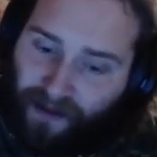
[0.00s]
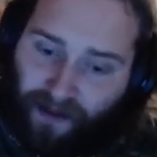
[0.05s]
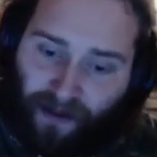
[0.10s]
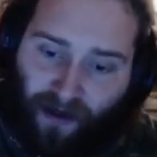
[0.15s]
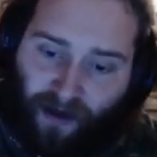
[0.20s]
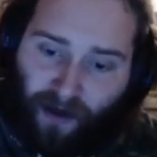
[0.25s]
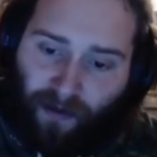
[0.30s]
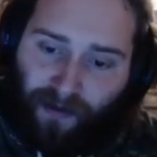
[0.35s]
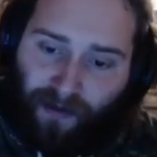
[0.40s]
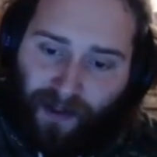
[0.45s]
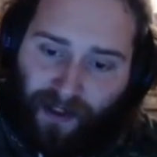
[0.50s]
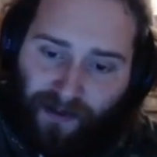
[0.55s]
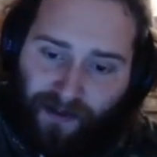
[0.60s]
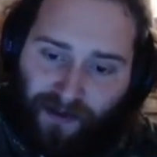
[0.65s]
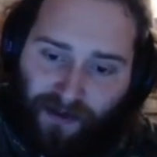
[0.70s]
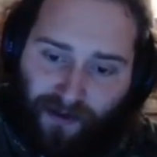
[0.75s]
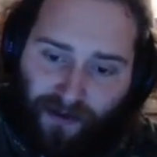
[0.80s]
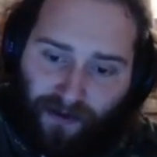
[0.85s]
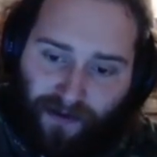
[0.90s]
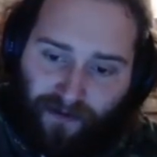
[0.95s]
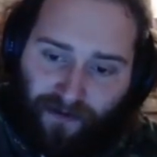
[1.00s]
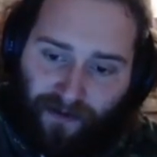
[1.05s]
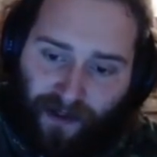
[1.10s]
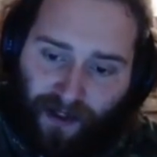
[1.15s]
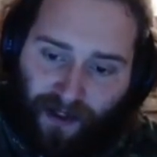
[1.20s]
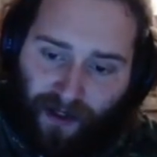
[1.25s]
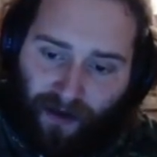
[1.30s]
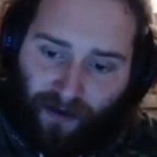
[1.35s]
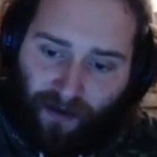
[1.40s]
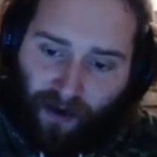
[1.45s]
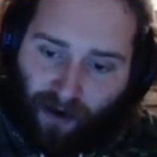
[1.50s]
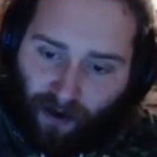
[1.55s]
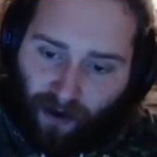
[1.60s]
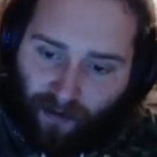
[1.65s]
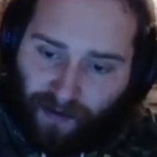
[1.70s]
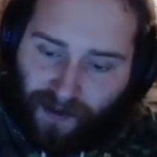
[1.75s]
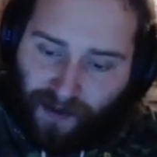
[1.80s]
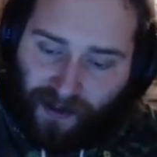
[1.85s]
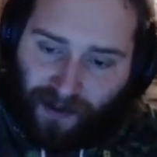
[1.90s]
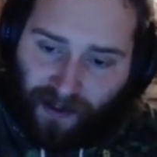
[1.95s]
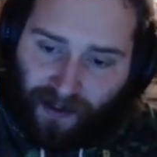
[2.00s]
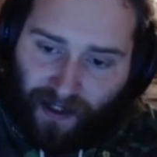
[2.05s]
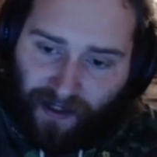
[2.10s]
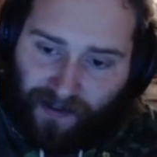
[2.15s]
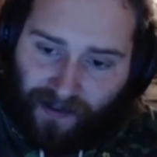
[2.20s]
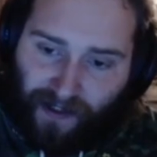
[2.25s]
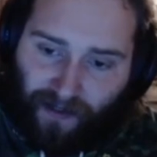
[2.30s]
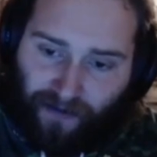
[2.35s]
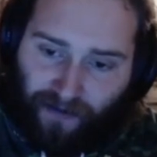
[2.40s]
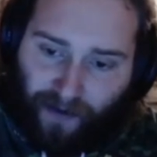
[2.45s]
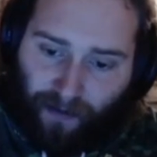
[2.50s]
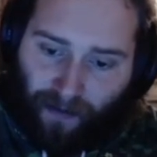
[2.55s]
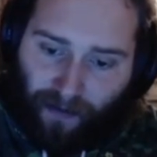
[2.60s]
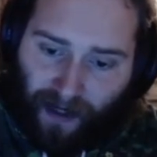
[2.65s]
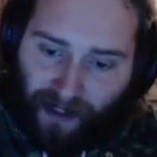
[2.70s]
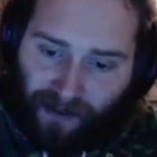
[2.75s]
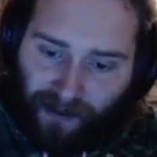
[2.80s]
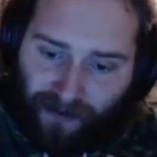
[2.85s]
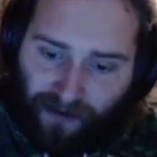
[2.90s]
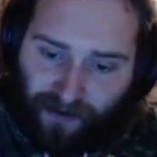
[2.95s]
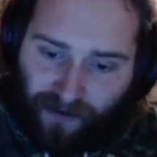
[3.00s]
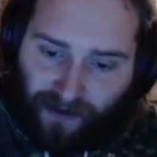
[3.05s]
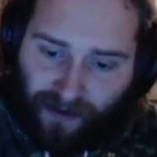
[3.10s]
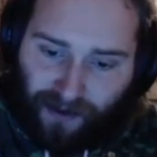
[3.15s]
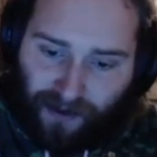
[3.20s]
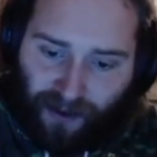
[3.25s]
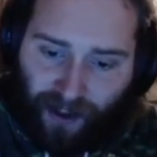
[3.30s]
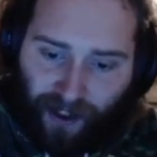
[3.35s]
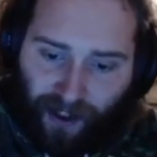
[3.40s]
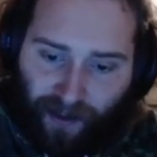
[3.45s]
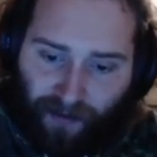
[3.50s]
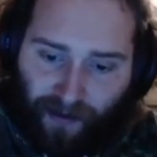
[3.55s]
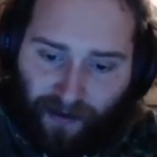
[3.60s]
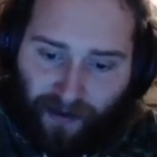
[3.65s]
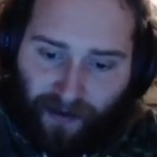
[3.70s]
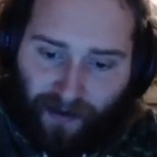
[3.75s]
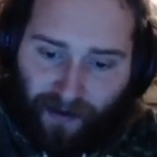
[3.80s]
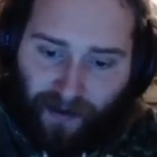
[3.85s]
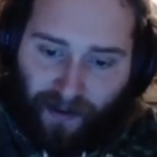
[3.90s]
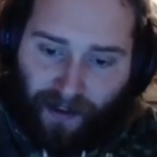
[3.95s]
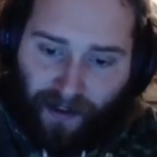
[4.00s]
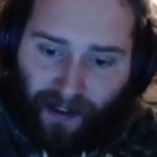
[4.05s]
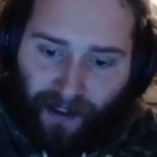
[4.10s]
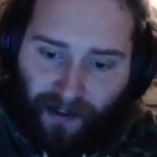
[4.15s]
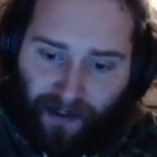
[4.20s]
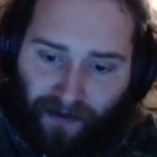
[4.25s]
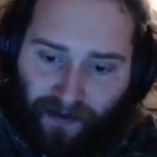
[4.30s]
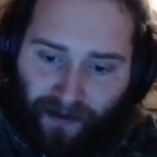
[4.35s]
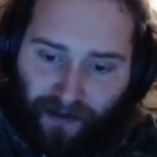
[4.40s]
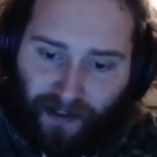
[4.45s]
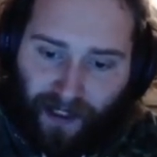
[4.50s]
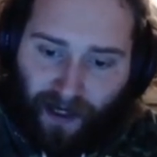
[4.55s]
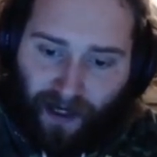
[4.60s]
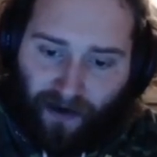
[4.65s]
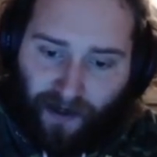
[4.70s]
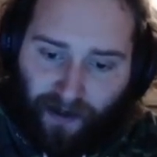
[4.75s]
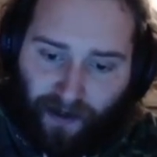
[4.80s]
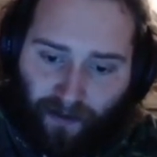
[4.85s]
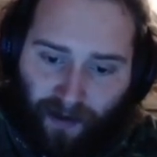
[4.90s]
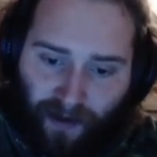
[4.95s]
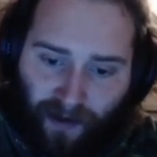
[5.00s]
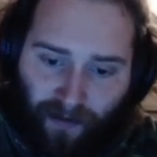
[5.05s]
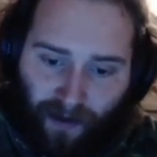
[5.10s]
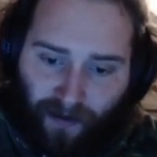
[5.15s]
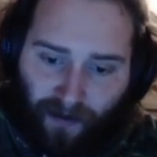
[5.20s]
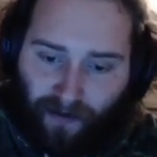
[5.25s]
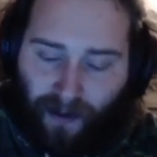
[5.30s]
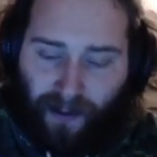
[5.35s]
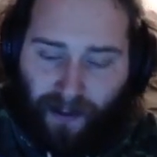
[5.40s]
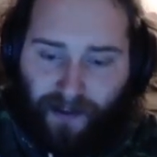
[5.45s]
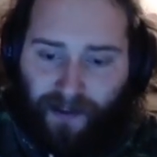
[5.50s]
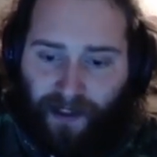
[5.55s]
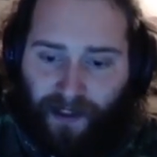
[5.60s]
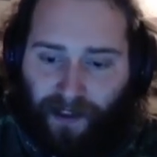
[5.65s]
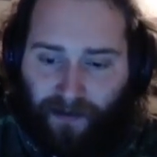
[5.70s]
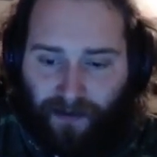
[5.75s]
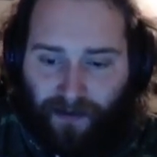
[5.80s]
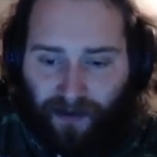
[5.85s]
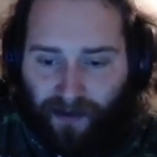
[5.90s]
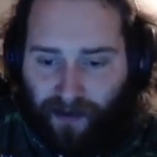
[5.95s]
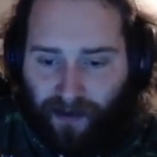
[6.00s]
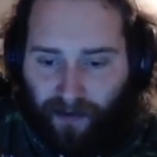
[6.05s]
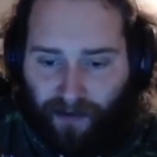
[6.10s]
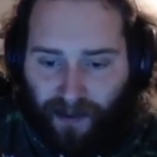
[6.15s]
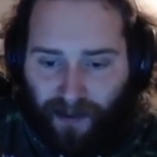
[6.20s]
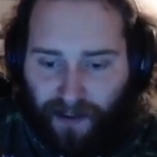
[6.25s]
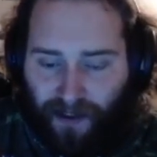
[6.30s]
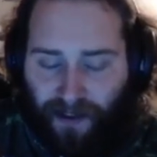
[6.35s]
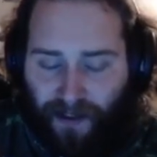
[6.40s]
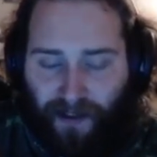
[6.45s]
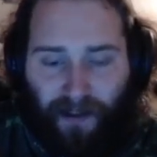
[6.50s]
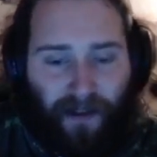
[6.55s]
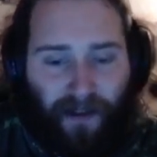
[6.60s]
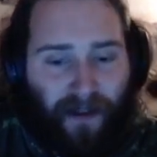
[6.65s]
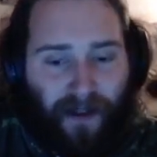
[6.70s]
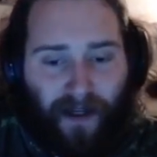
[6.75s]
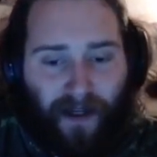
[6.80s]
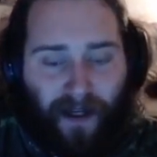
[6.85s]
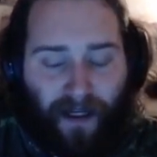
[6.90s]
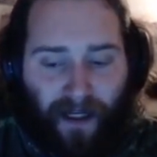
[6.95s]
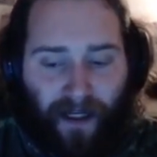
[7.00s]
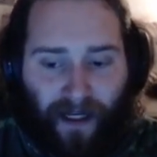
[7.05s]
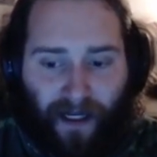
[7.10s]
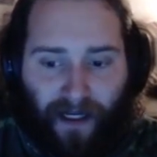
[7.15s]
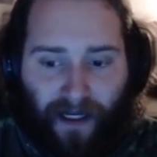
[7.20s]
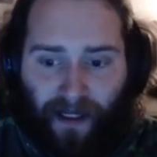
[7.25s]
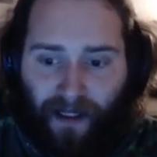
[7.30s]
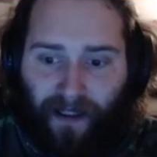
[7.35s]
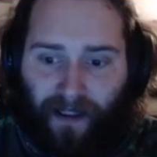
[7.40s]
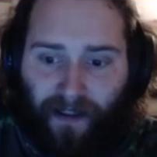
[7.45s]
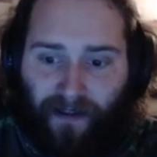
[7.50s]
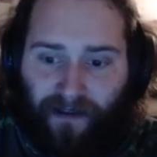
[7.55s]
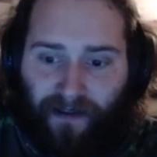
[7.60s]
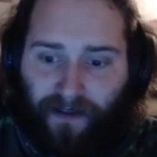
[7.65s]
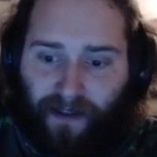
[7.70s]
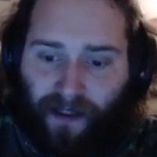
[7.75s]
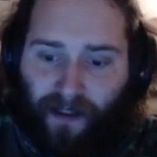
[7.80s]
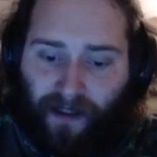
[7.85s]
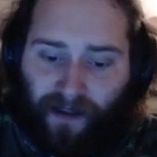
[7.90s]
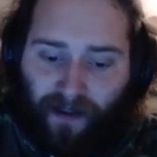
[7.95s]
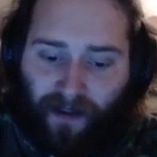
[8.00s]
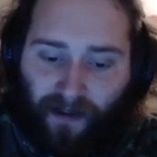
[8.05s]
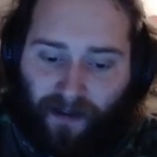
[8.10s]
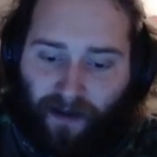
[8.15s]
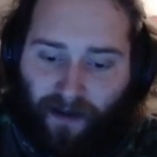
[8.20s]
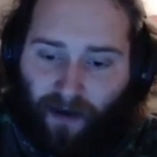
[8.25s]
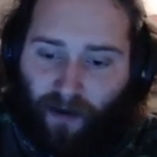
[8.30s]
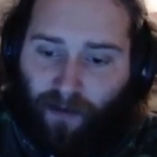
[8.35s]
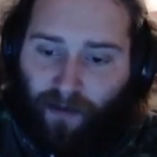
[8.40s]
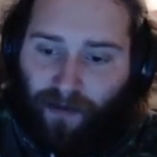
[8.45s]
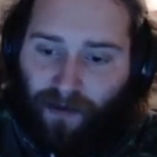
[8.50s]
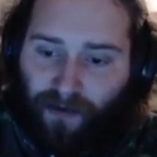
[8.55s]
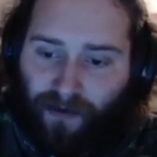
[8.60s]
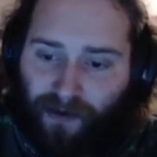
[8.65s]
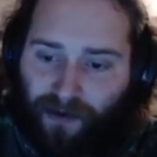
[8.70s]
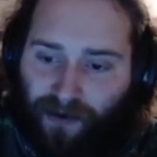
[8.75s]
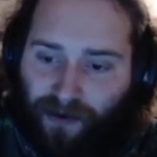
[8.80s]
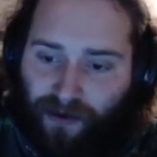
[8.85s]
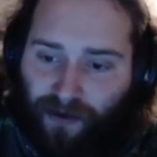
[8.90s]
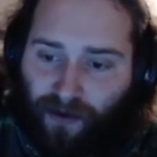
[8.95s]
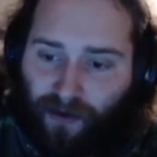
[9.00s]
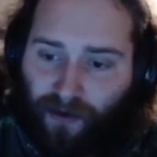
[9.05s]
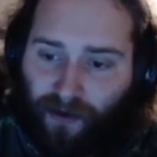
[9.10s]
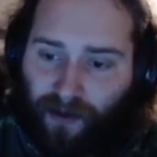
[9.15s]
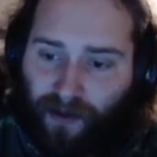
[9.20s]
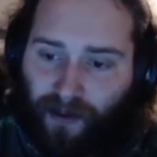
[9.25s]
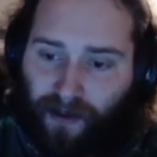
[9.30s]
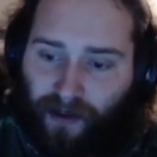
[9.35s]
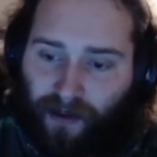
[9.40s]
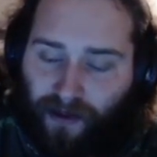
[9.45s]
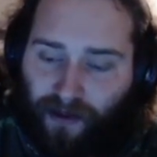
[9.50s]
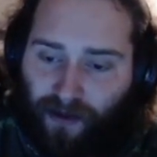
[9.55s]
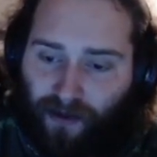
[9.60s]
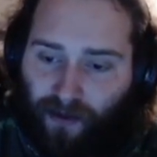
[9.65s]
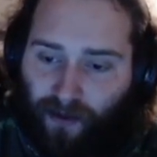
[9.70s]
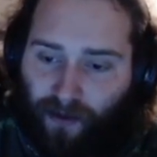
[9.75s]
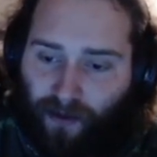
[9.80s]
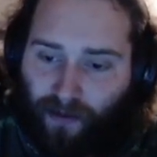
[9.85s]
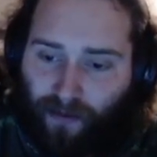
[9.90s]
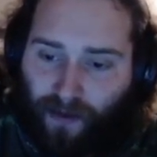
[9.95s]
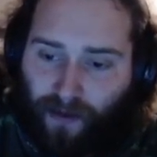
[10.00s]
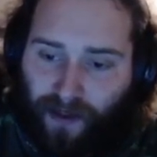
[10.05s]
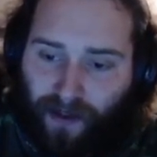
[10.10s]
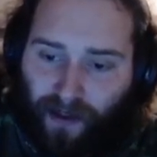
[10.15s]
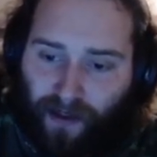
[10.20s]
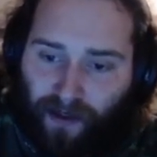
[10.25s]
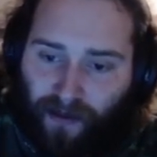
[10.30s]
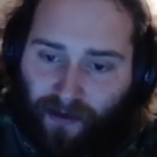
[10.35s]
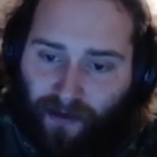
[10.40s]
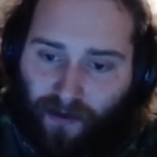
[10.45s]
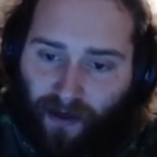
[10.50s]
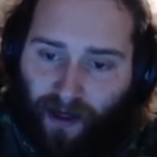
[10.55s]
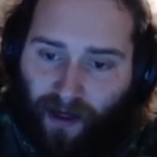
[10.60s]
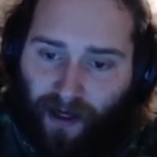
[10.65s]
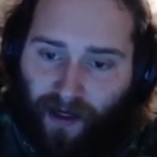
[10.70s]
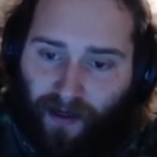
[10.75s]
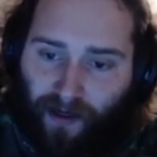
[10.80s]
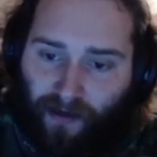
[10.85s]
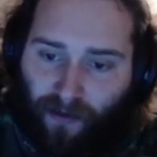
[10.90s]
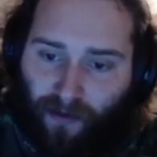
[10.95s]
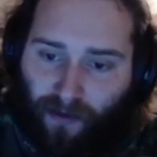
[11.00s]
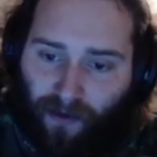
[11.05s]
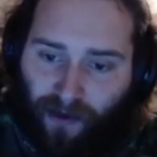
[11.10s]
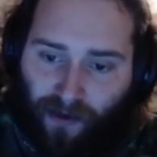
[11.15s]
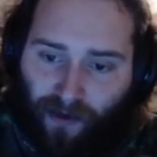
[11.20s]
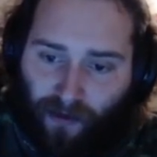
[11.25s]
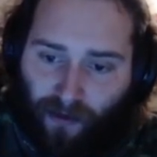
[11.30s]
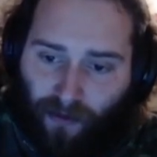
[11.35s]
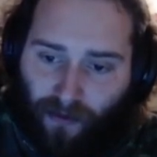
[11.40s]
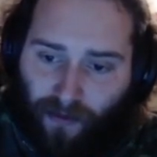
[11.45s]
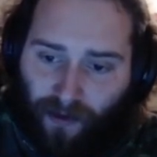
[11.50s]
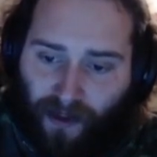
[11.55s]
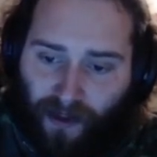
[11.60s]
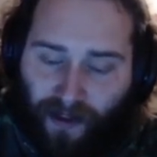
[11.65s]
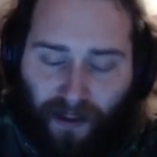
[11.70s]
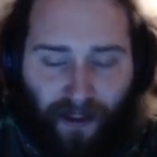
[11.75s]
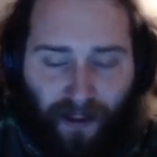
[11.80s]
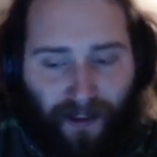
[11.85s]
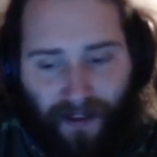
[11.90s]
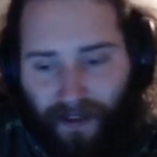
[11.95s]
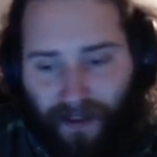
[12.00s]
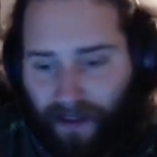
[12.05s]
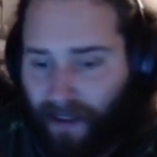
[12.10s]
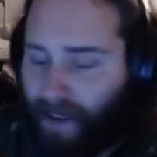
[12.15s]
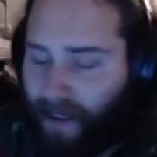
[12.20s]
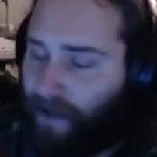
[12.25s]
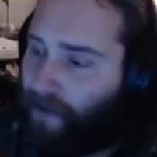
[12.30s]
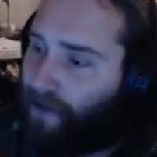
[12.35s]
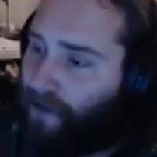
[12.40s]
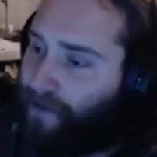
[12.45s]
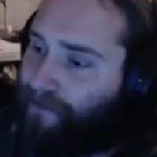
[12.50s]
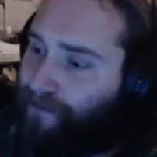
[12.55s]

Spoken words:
hope you guys enjoyed the video. Hope to see you guys out there mastering this champ and carrying me in my ranked games, because I'm going to need it. And yeah, I hope you enjoy your weekend and or your week. Later.